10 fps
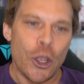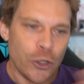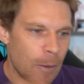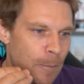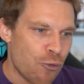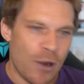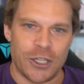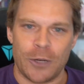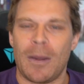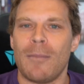You're not
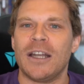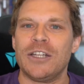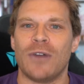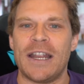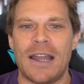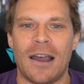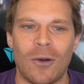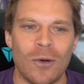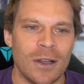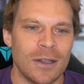pressured by money right
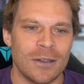now.